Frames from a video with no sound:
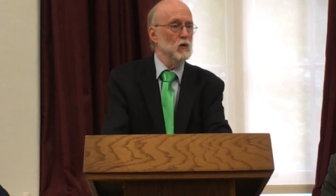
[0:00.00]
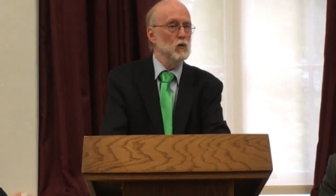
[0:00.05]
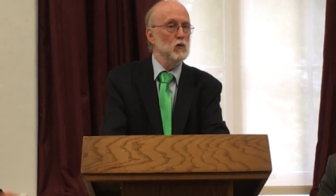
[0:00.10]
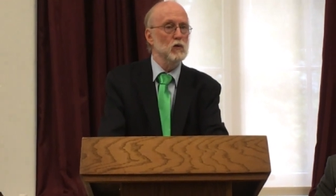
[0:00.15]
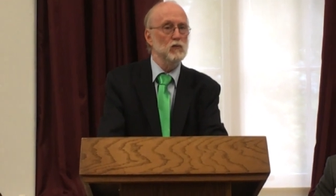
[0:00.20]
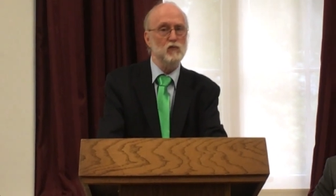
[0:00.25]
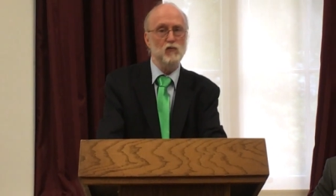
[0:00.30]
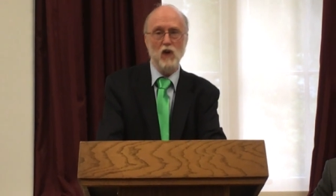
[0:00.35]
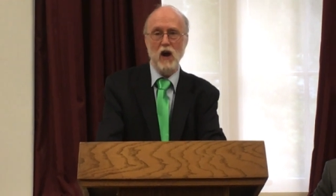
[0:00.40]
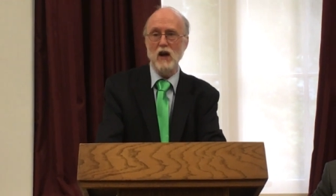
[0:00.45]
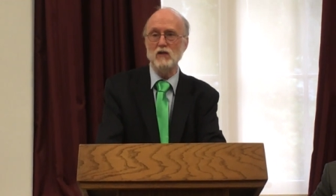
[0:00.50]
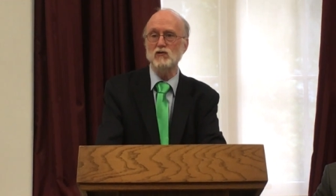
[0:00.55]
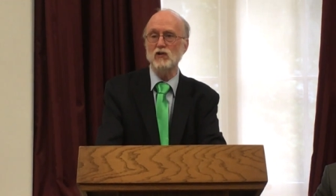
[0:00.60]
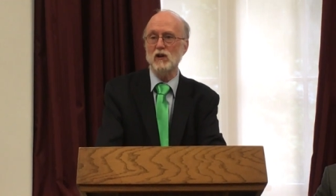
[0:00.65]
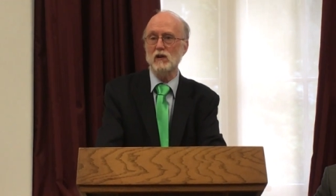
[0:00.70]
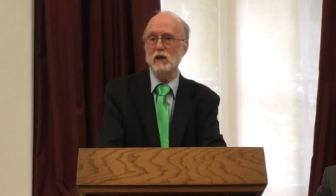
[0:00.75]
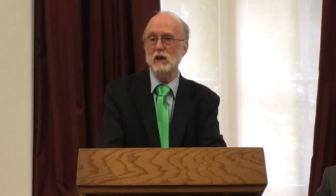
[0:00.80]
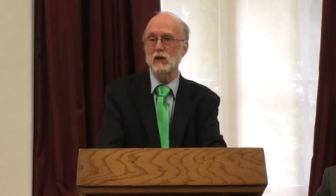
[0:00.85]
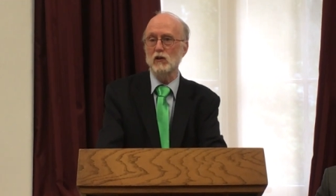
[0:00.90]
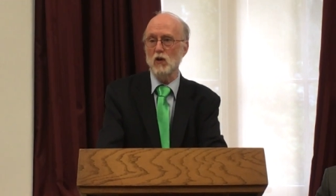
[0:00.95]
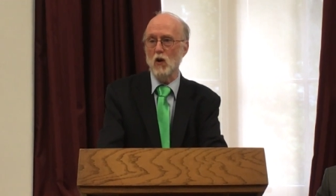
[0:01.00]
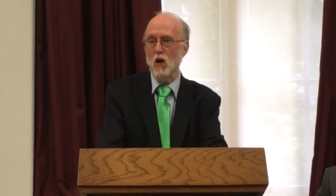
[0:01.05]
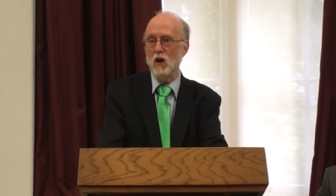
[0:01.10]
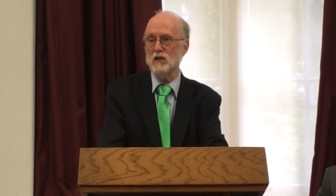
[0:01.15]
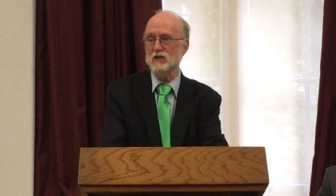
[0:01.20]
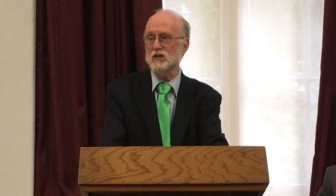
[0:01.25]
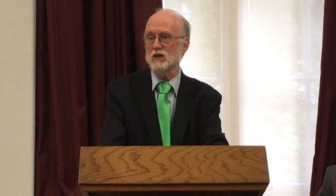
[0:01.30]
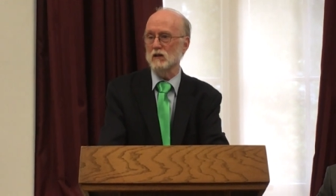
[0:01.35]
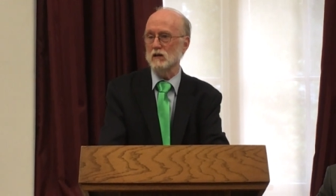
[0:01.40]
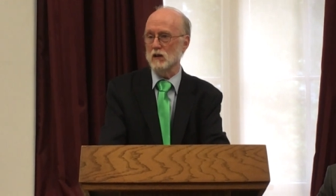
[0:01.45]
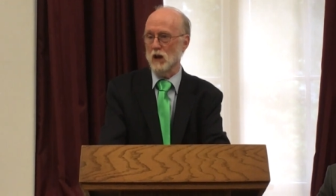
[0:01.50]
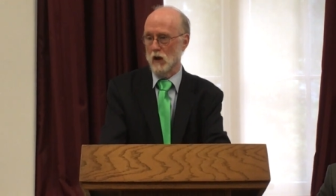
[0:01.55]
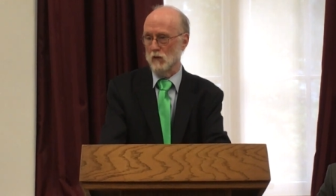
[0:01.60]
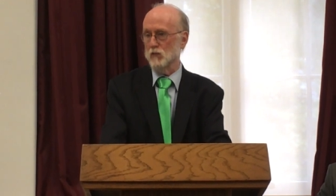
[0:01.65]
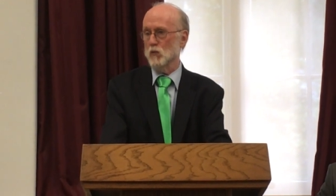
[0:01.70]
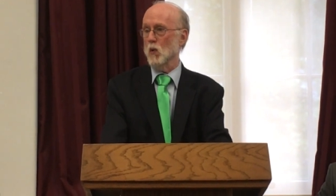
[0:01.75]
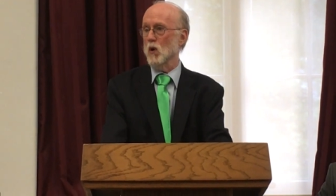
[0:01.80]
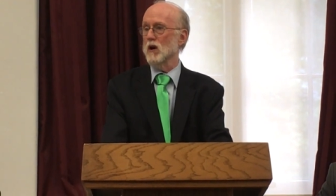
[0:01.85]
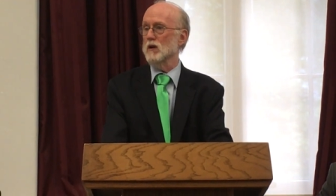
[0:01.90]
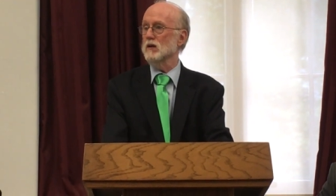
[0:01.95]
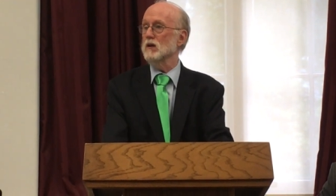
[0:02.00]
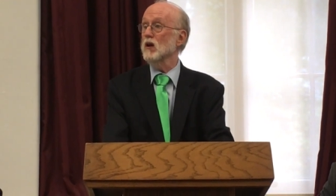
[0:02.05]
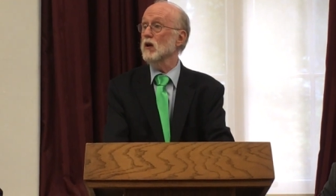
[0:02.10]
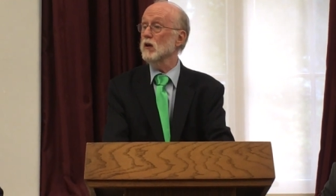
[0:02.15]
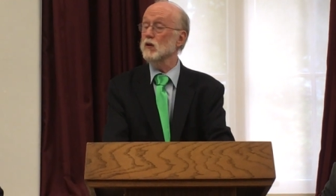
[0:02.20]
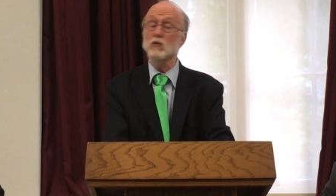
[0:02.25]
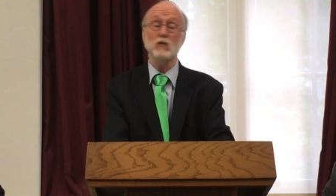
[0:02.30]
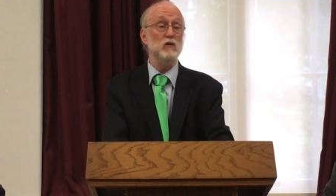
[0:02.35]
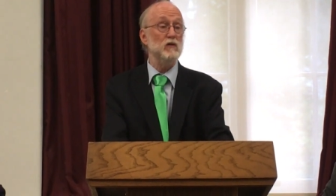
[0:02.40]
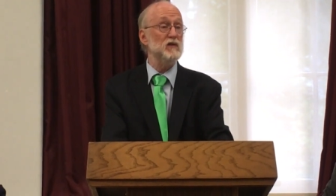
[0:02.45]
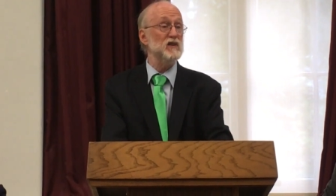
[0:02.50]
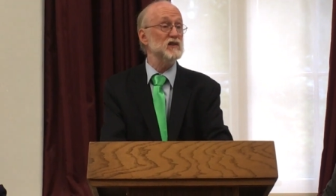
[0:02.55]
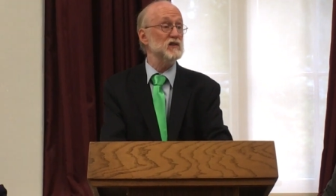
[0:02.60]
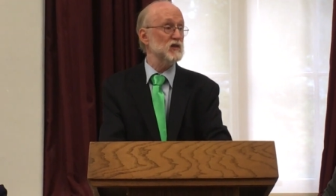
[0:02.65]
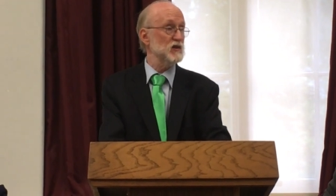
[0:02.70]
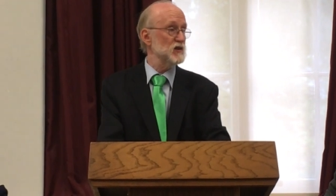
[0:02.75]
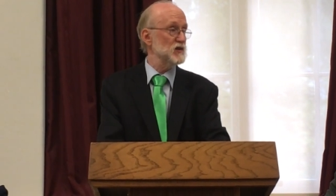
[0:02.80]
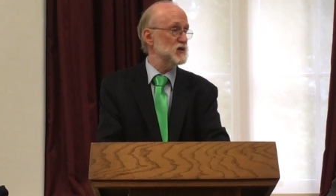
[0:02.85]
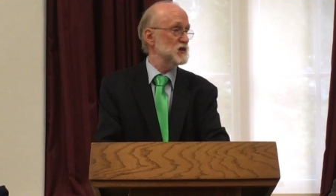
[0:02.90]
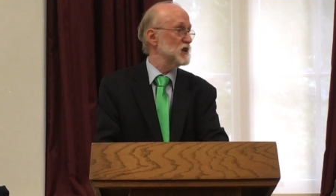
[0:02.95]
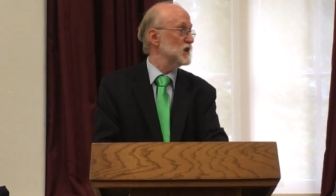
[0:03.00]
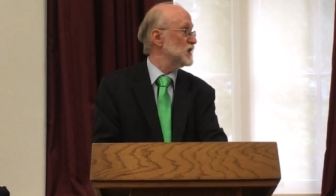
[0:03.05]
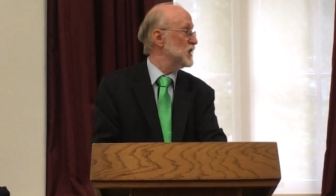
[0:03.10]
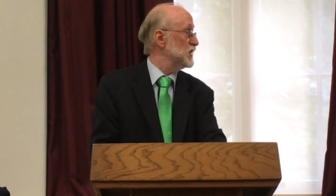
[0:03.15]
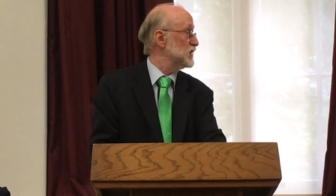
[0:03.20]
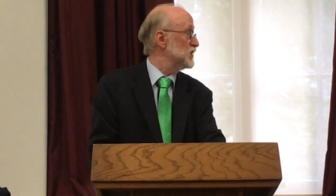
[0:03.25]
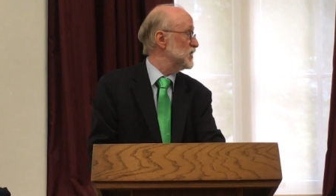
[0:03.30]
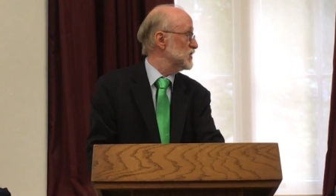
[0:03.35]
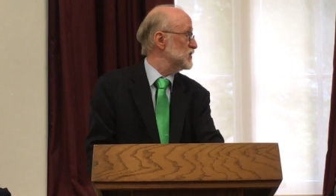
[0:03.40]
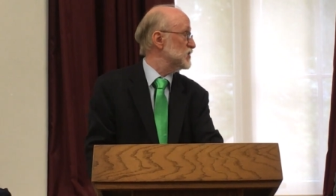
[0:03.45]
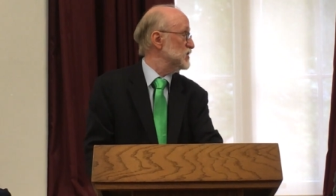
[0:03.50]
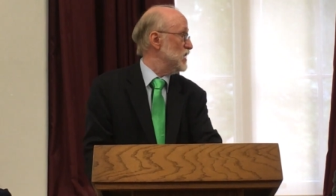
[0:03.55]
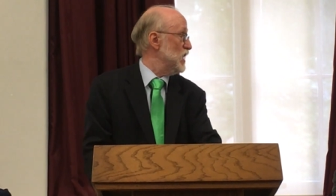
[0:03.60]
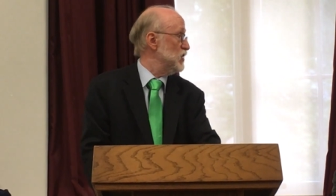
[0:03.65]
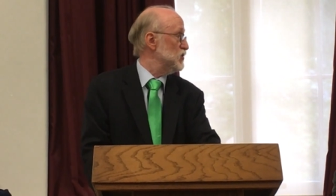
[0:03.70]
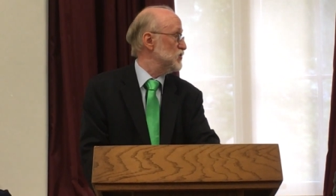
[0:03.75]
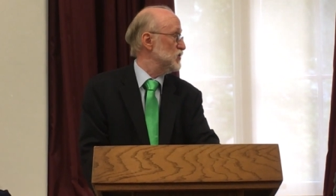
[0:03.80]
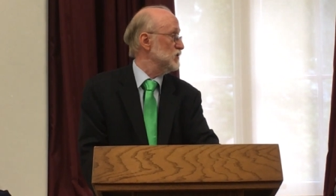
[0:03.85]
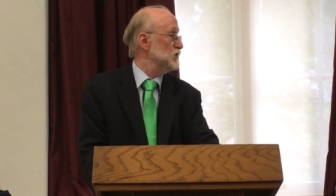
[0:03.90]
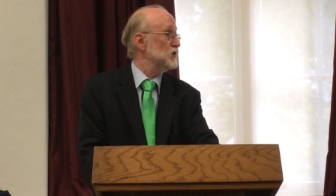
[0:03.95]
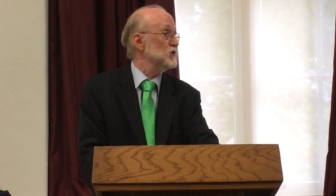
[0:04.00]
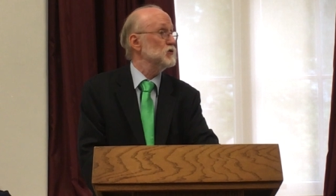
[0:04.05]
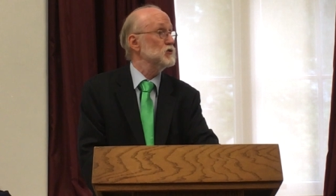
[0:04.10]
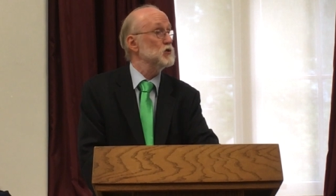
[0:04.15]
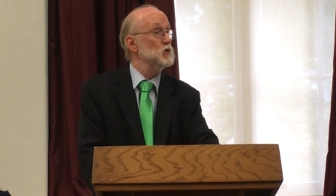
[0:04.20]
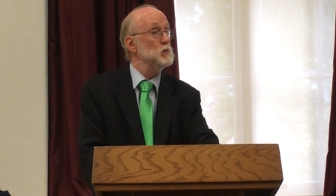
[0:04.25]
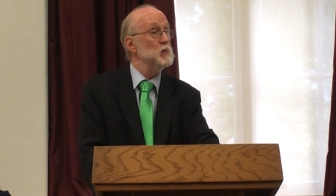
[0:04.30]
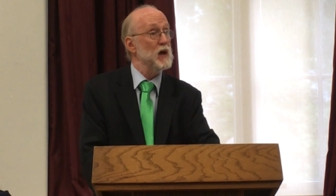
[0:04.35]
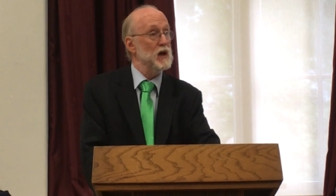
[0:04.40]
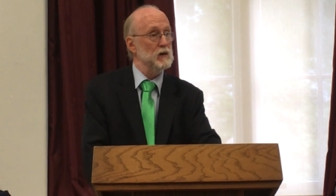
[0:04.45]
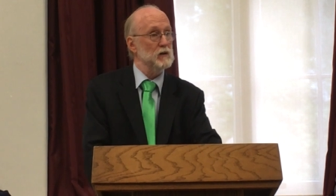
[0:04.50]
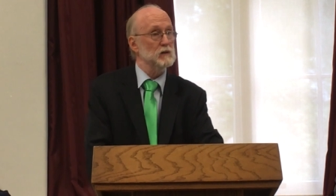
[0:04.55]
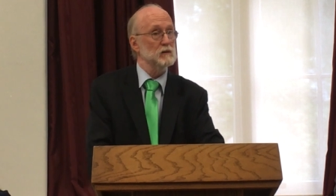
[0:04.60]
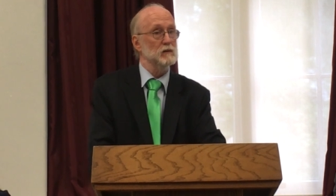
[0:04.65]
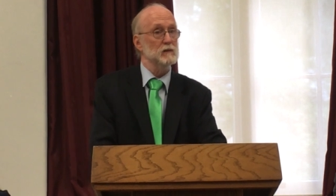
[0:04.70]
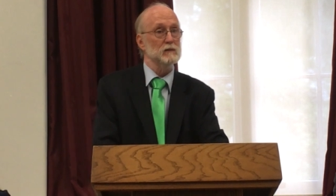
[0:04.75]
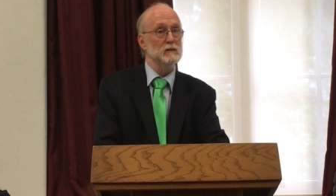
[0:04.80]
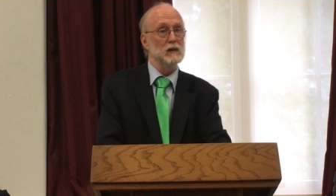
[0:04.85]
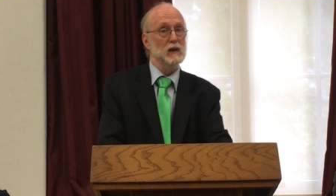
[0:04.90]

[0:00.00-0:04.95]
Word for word: who've tragically lost a loved one and who have insisted that this nation can do better.